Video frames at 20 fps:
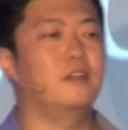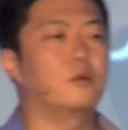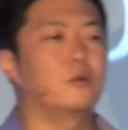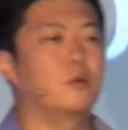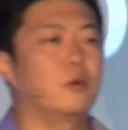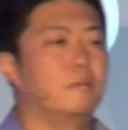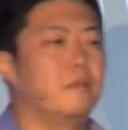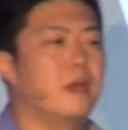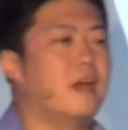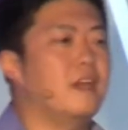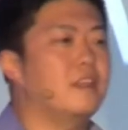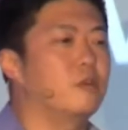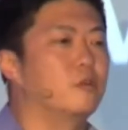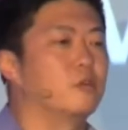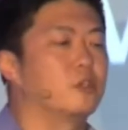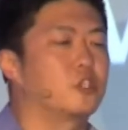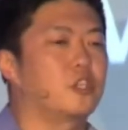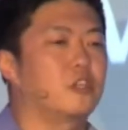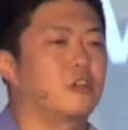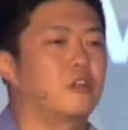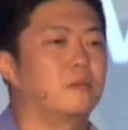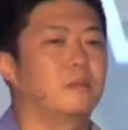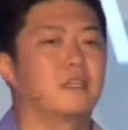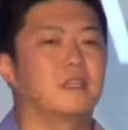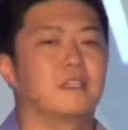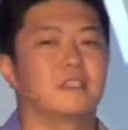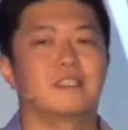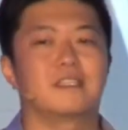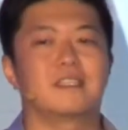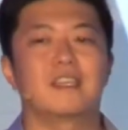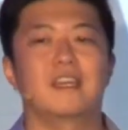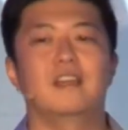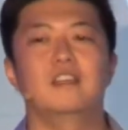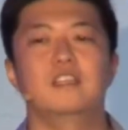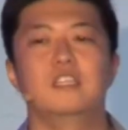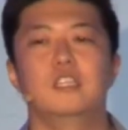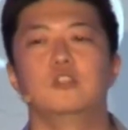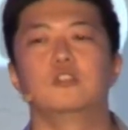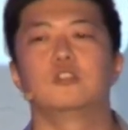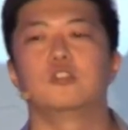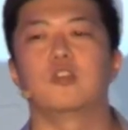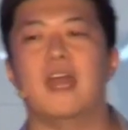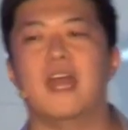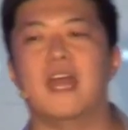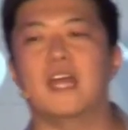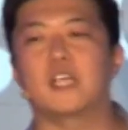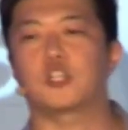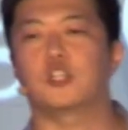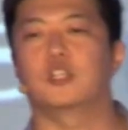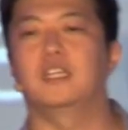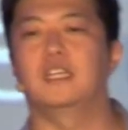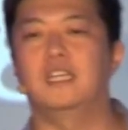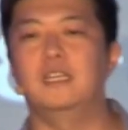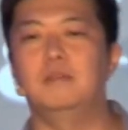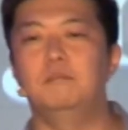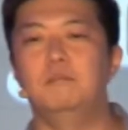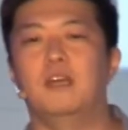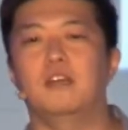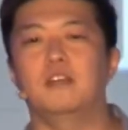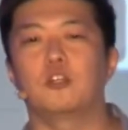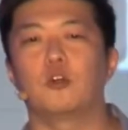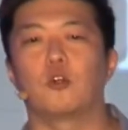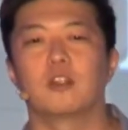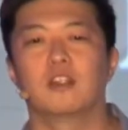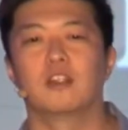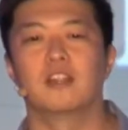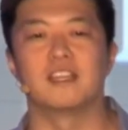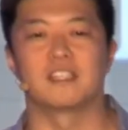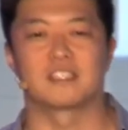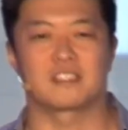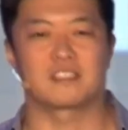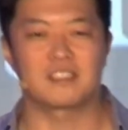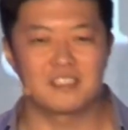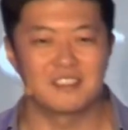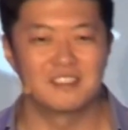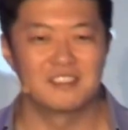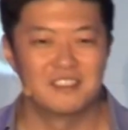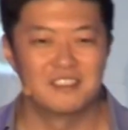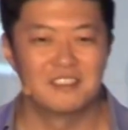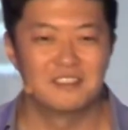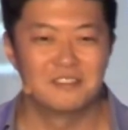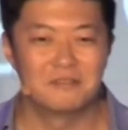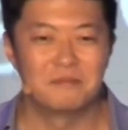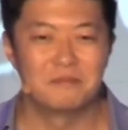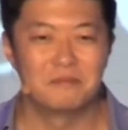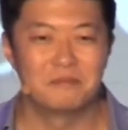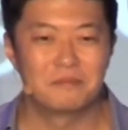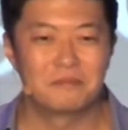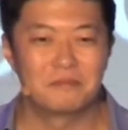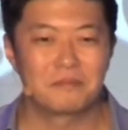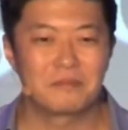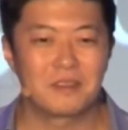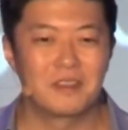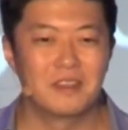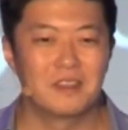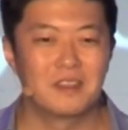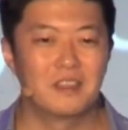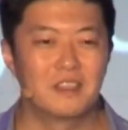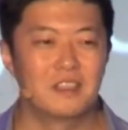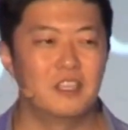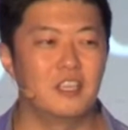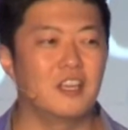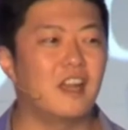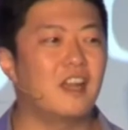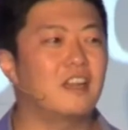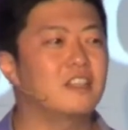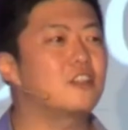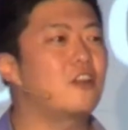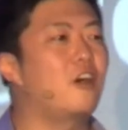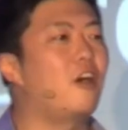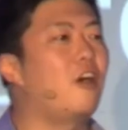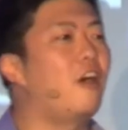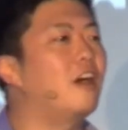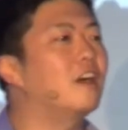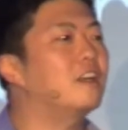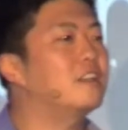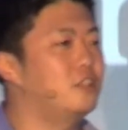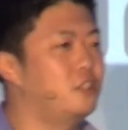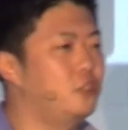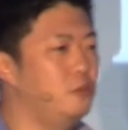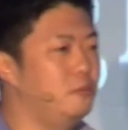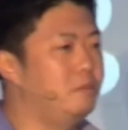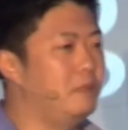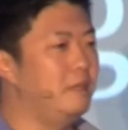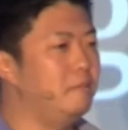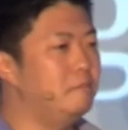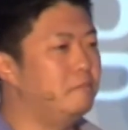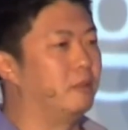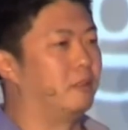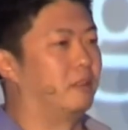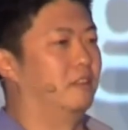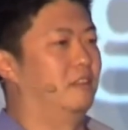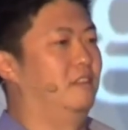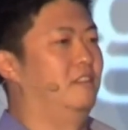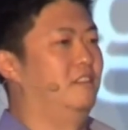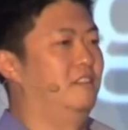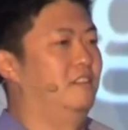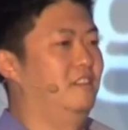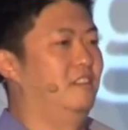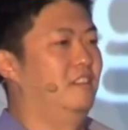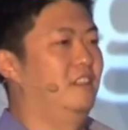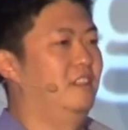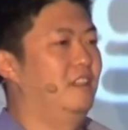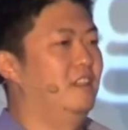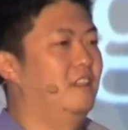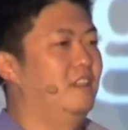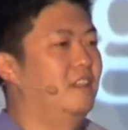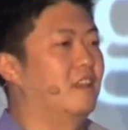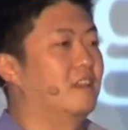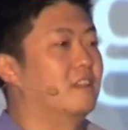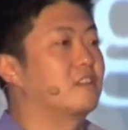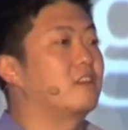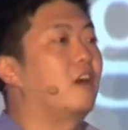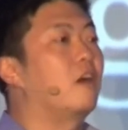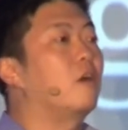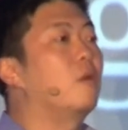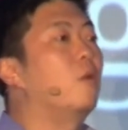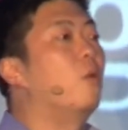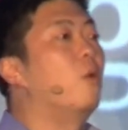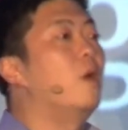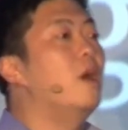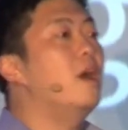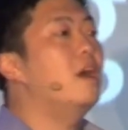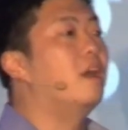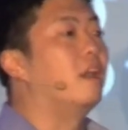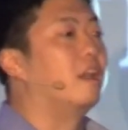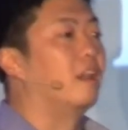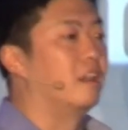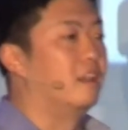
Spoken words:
what Matthew was sharing because he's telling you to actually email your list. You got to talk to people. You got to talk well.